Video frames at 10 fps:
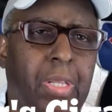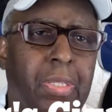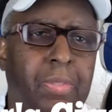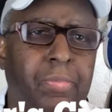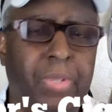of
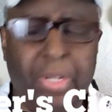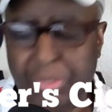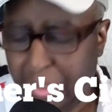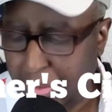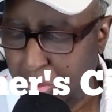
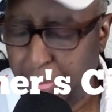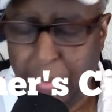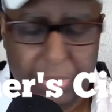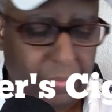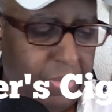kissed it a little
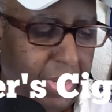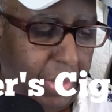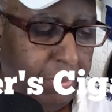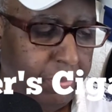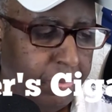bit with the
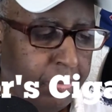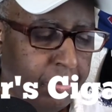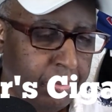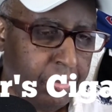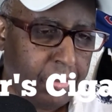flame.
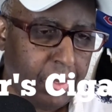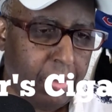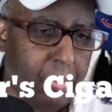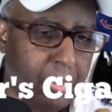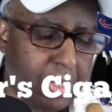
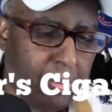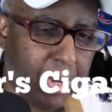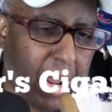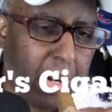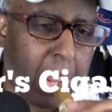See what we got.